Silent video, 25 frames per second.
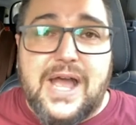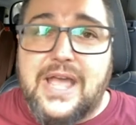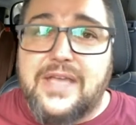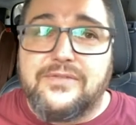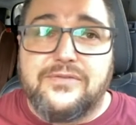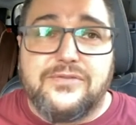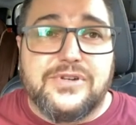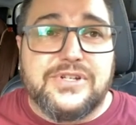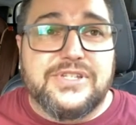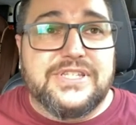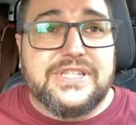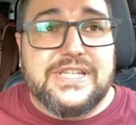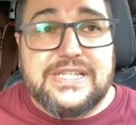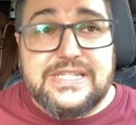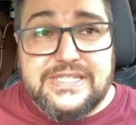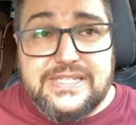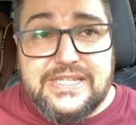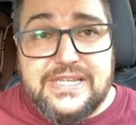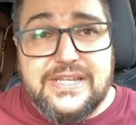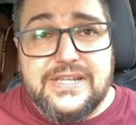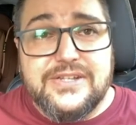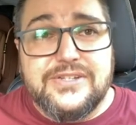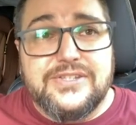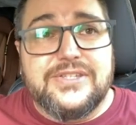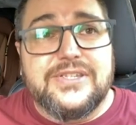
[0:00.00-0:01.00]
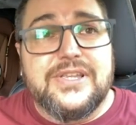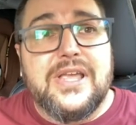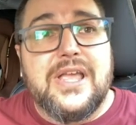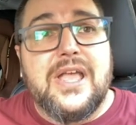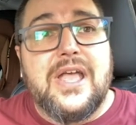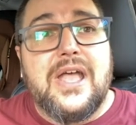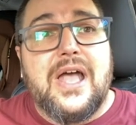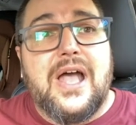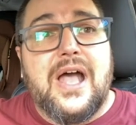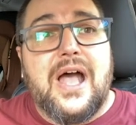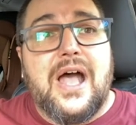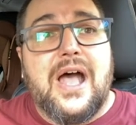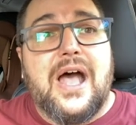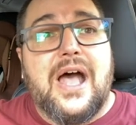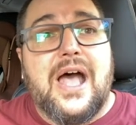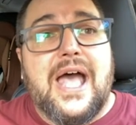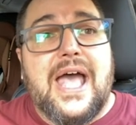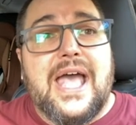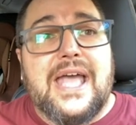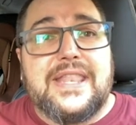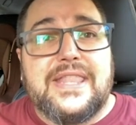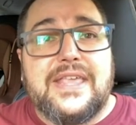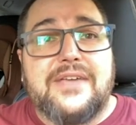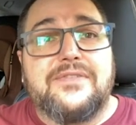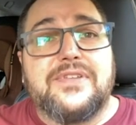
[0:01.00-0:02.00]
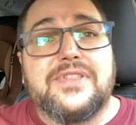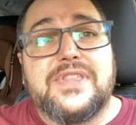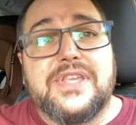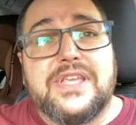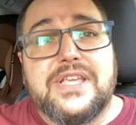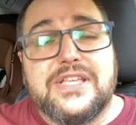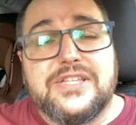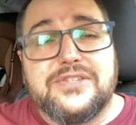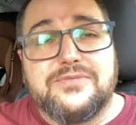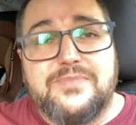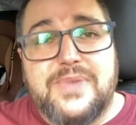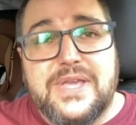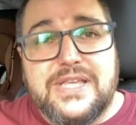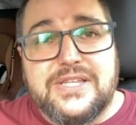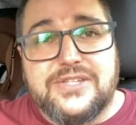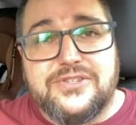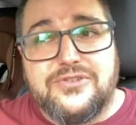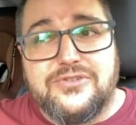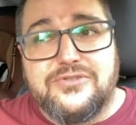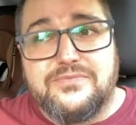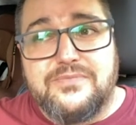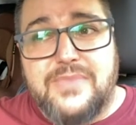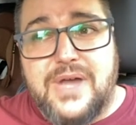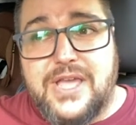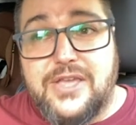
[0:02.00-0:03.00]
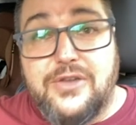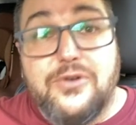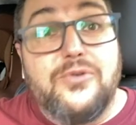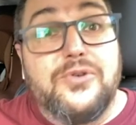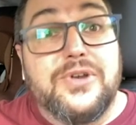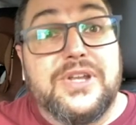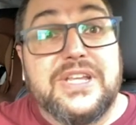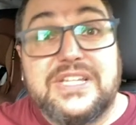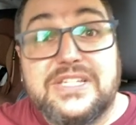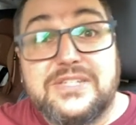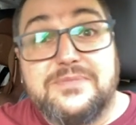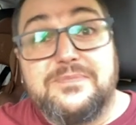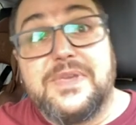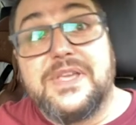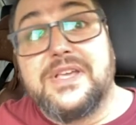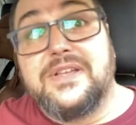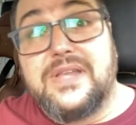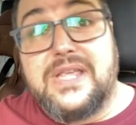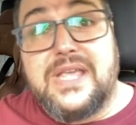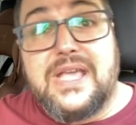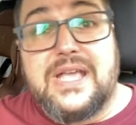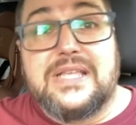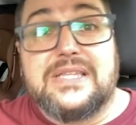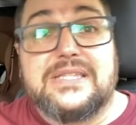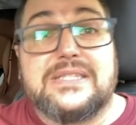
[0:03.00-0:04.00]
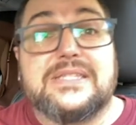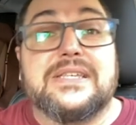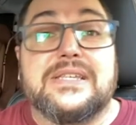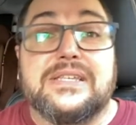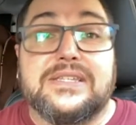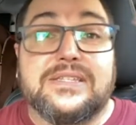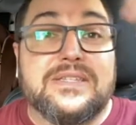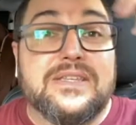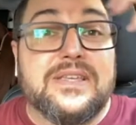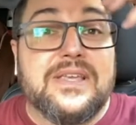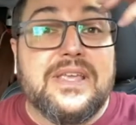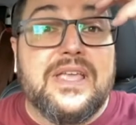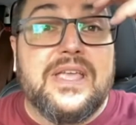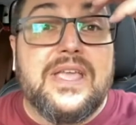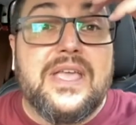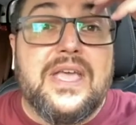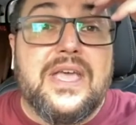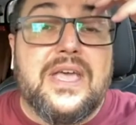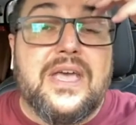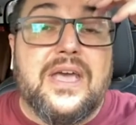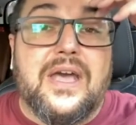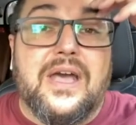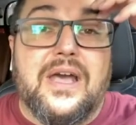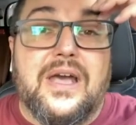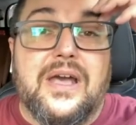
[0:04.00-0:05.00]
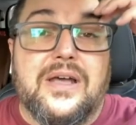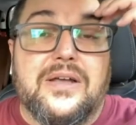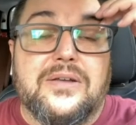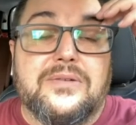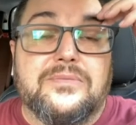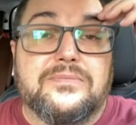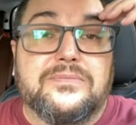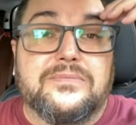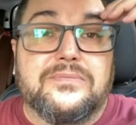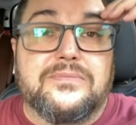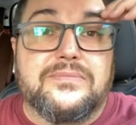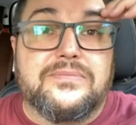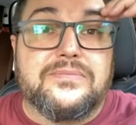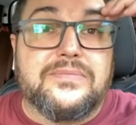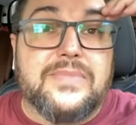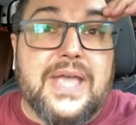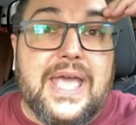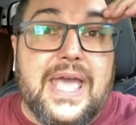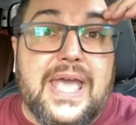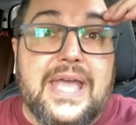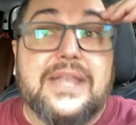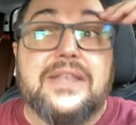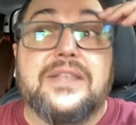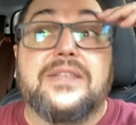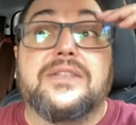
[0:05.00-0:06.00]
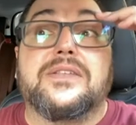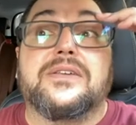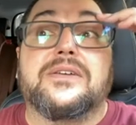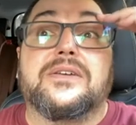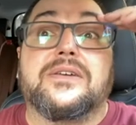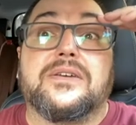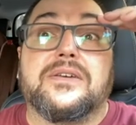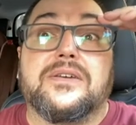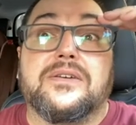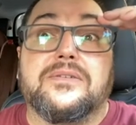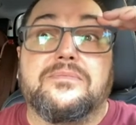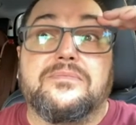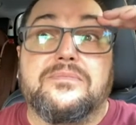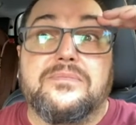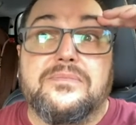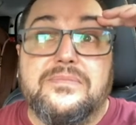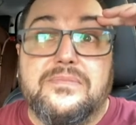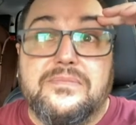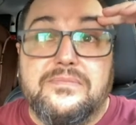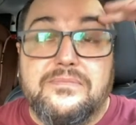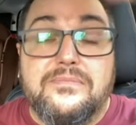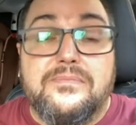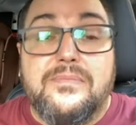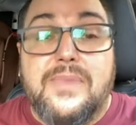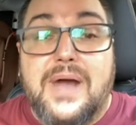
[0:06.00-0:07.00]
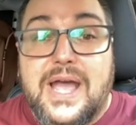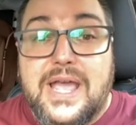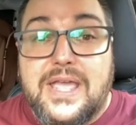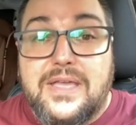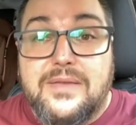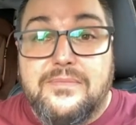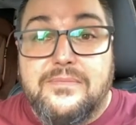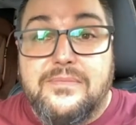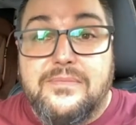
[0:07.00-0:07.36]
6 years, and everything is based on my own experiences. And my